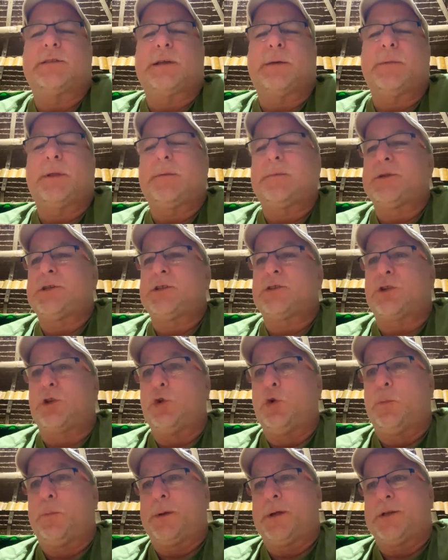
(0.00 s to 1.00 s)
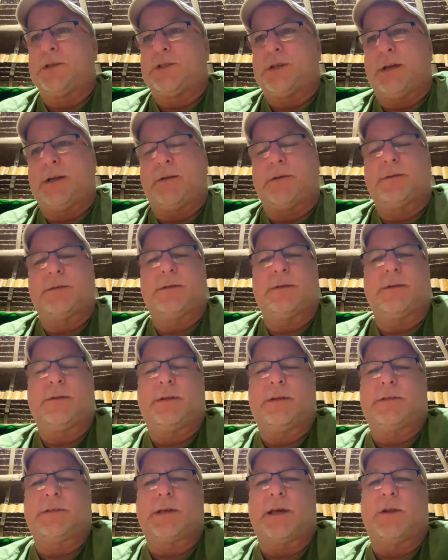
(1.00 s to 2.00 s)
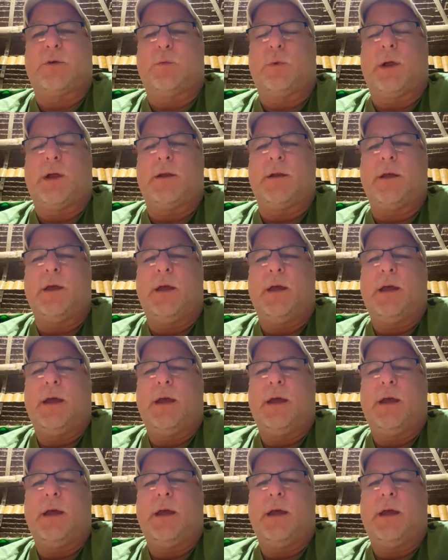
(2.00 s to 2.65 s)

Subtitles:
Some of them are just looping channels. It's kind of weird,